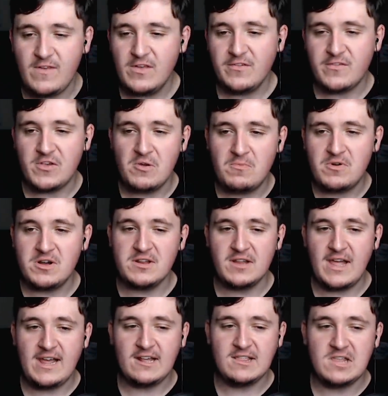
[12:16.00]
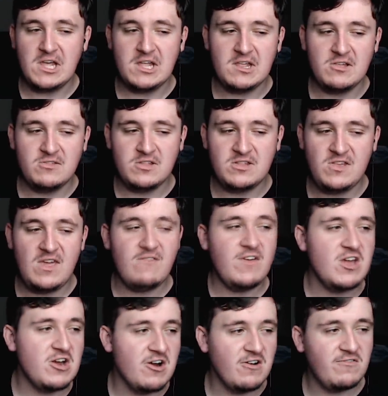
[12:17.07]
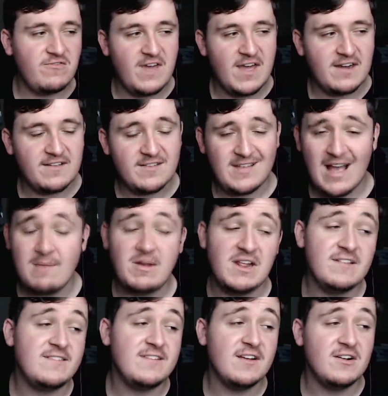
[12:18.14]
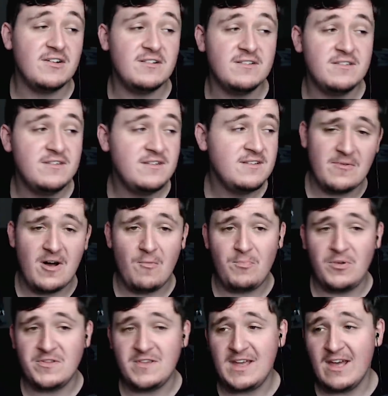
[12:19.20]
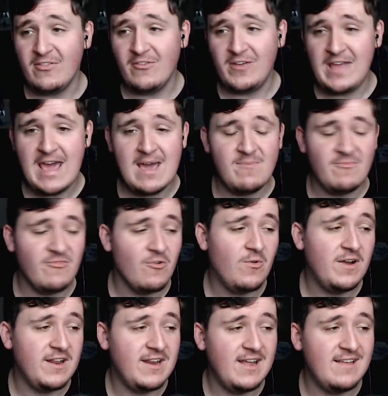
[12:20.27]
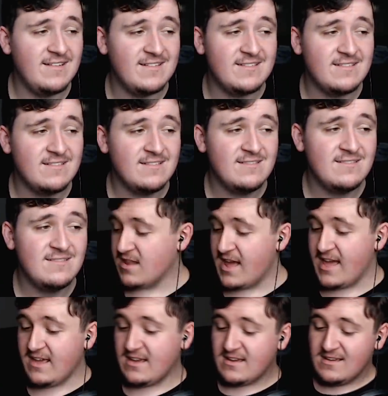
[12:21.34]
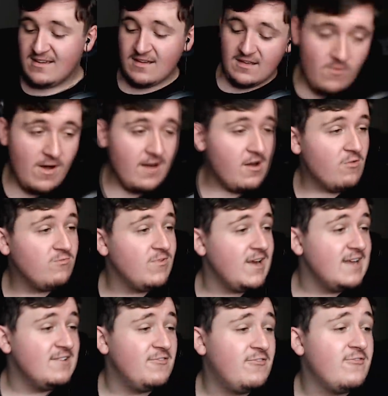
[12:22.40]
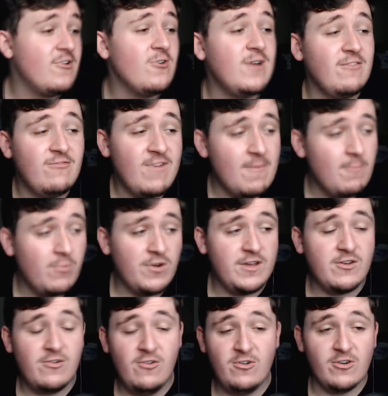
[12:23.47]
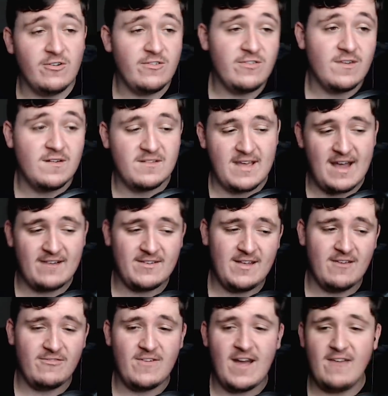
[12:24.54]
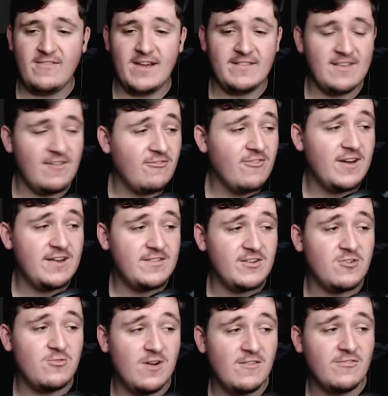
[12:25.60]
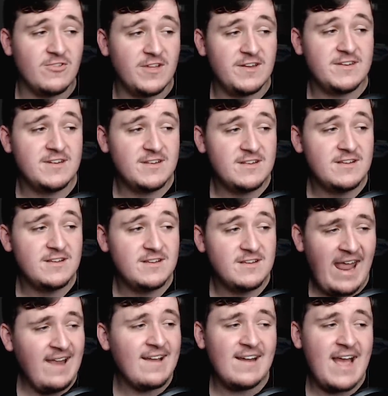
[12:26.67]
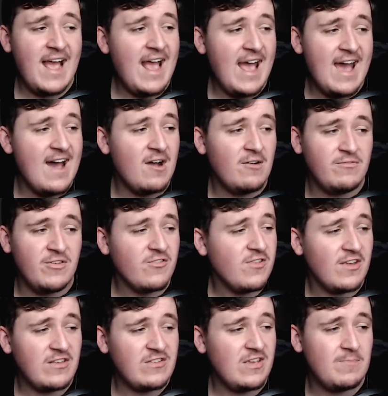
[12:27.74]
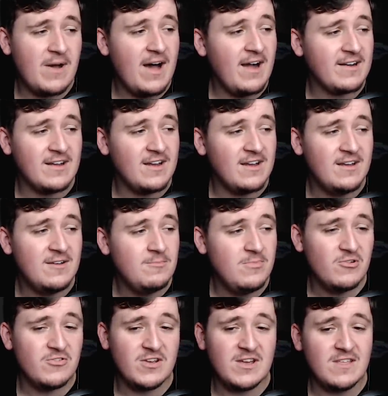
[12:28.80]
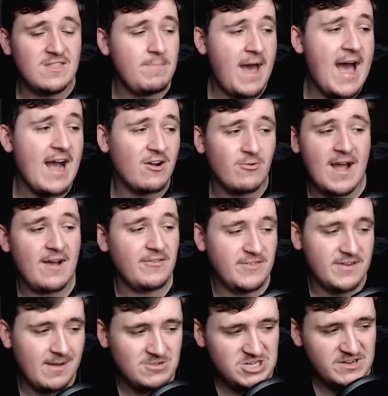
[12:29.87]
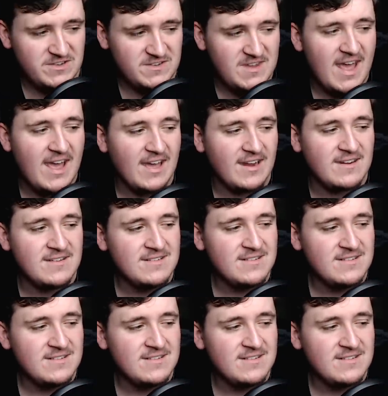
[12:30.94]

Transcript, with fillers: This feels somewhat like the the deviant art fantasy. I mean, it's still pretty well put together game for what it is. But like, if you want a real furry femboy hooters that is actually a Five Nights at Freddy's equivalent. It ain't gonna have the sussy baka music in the background. I'm just saying.